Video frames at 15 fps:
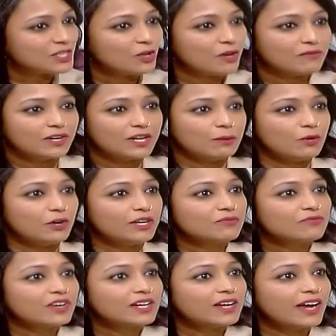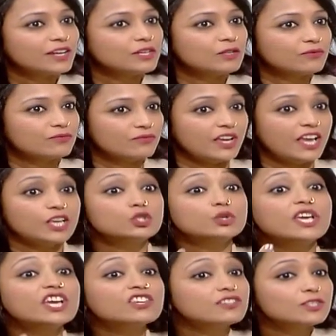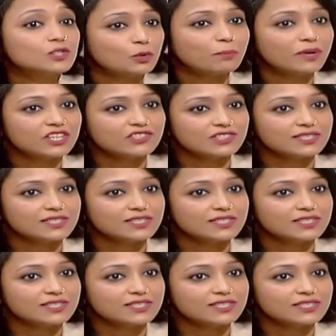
you have heard about different kinds of educations to patients.